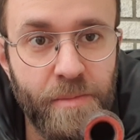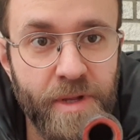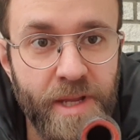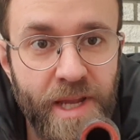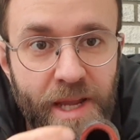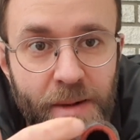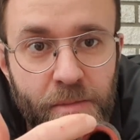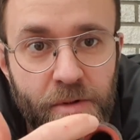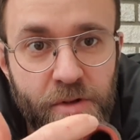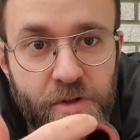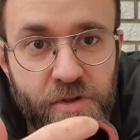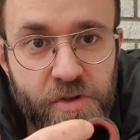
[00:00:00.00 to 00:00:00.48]
be
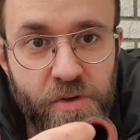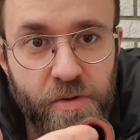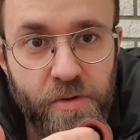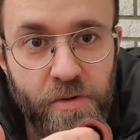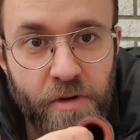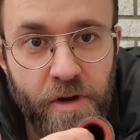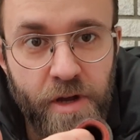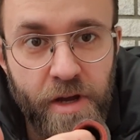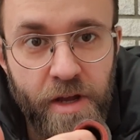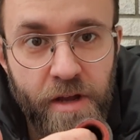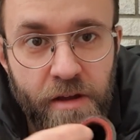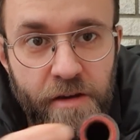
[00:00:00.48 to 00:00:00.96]
able
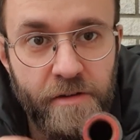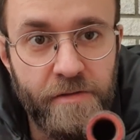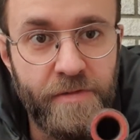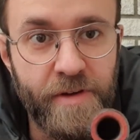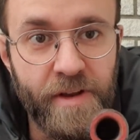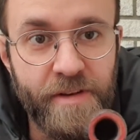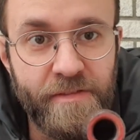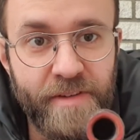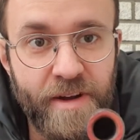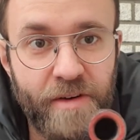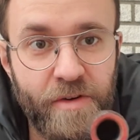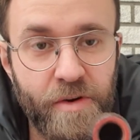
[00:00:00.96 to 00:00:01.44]
to
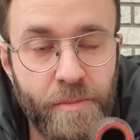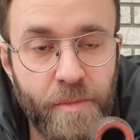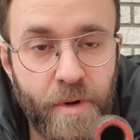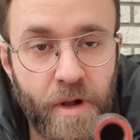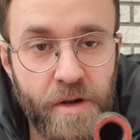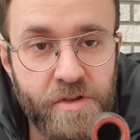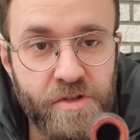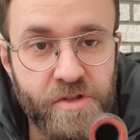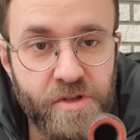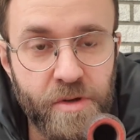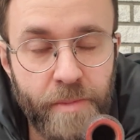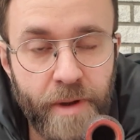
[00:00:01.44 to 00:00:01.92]
fit very
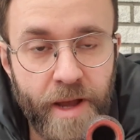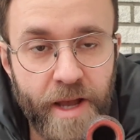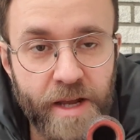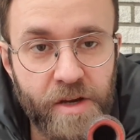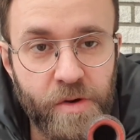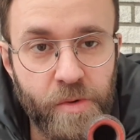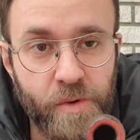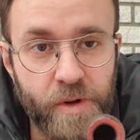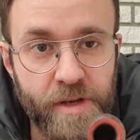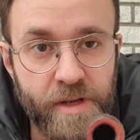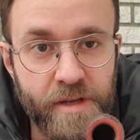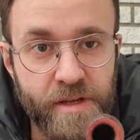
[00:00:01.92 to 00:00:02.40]
much
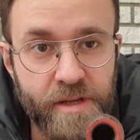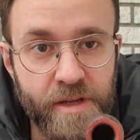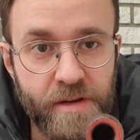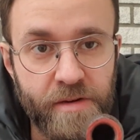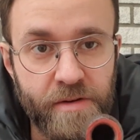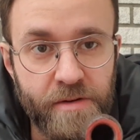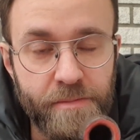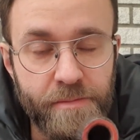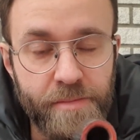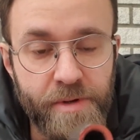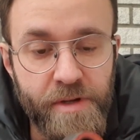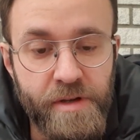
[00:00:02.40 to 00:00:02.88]
tobacco in here,
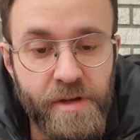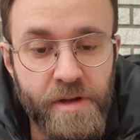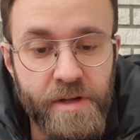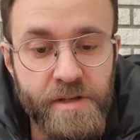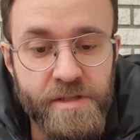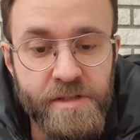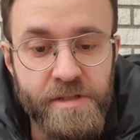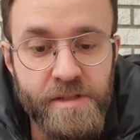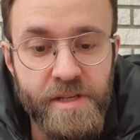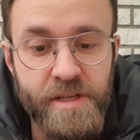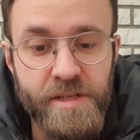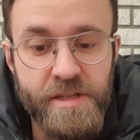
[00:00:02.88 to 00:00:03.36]

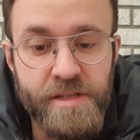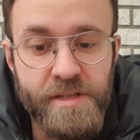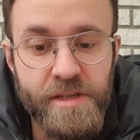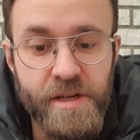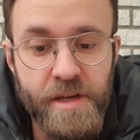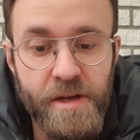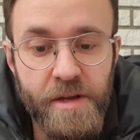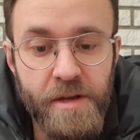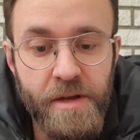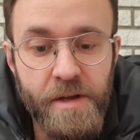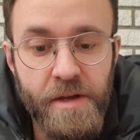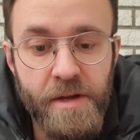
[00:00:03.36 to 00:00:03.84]
because this
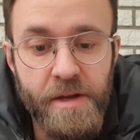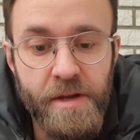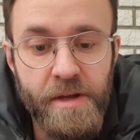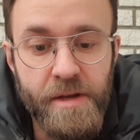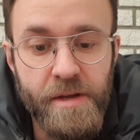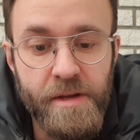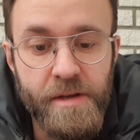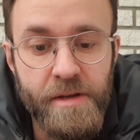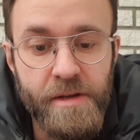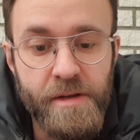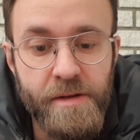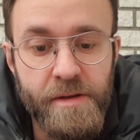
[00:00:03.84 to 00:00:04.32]

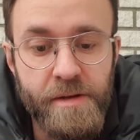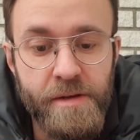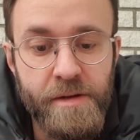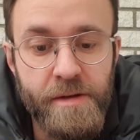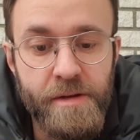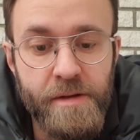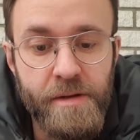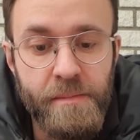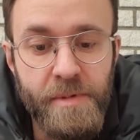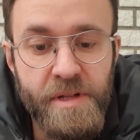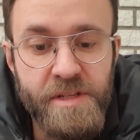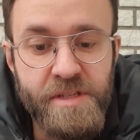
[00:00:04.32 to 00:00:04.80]

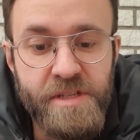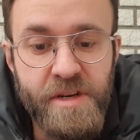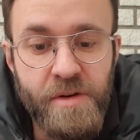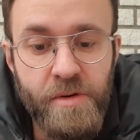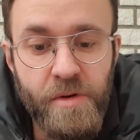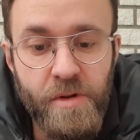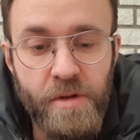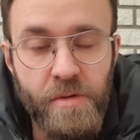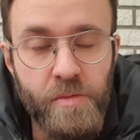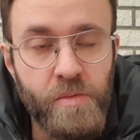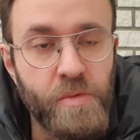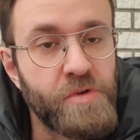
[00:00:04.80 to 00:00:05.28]

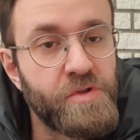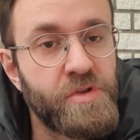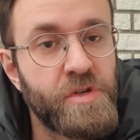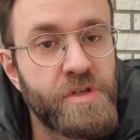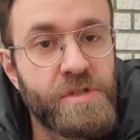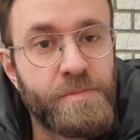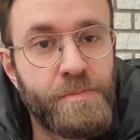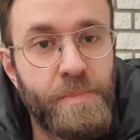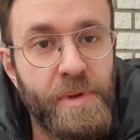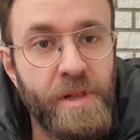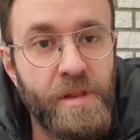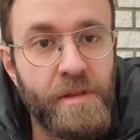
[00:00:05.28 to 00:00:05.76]
material will
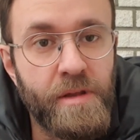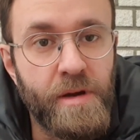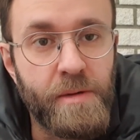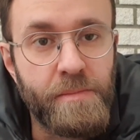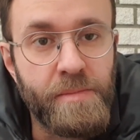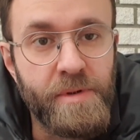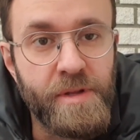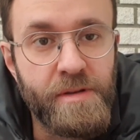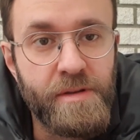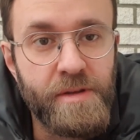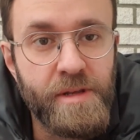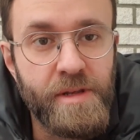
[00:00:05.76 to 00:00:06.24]
just build
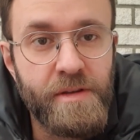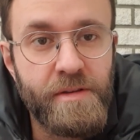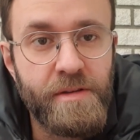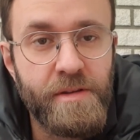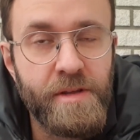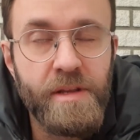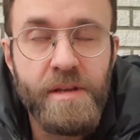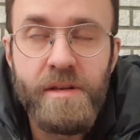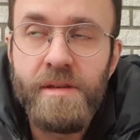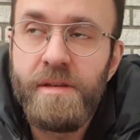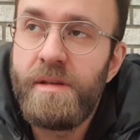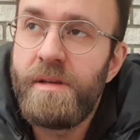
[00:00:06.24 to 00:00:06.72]
up.
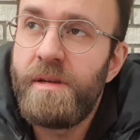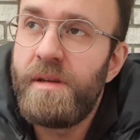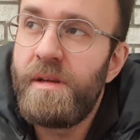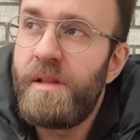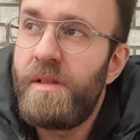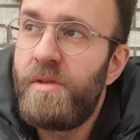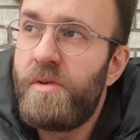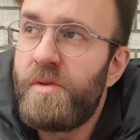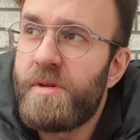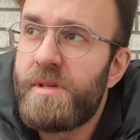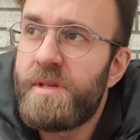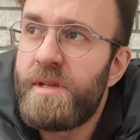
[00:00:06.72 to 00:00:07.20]
It
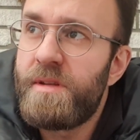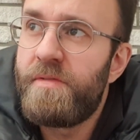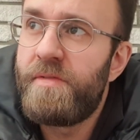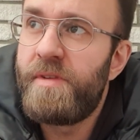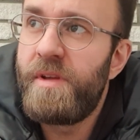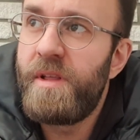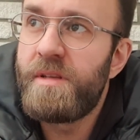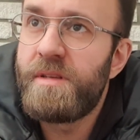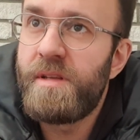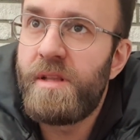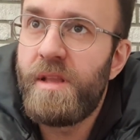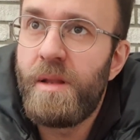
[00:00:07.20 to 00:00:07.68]
looks and
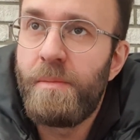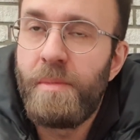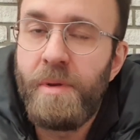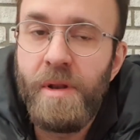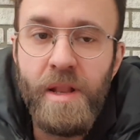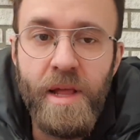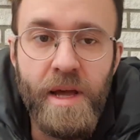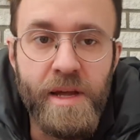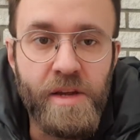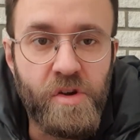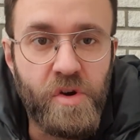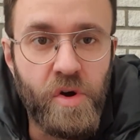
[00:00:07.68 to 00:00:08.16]
feels a little bit
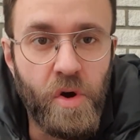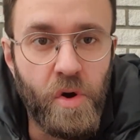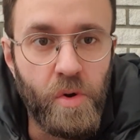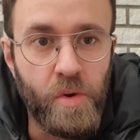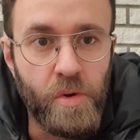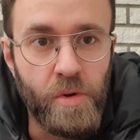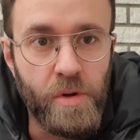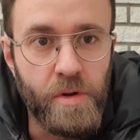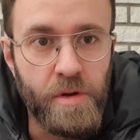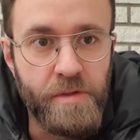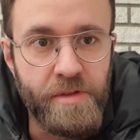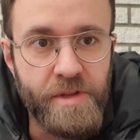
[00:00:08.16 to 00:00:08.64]
like
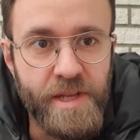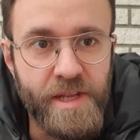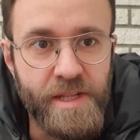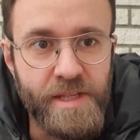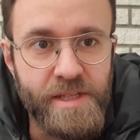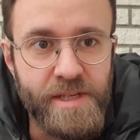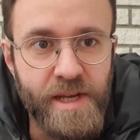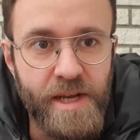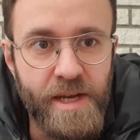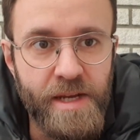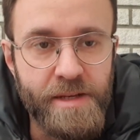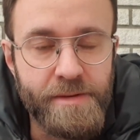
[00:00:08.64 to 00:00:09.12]
coal on the
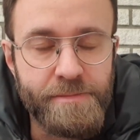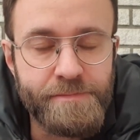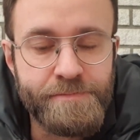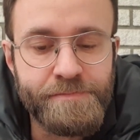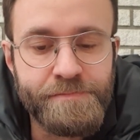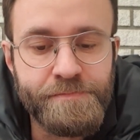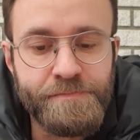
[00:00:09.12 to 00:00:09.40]
inside.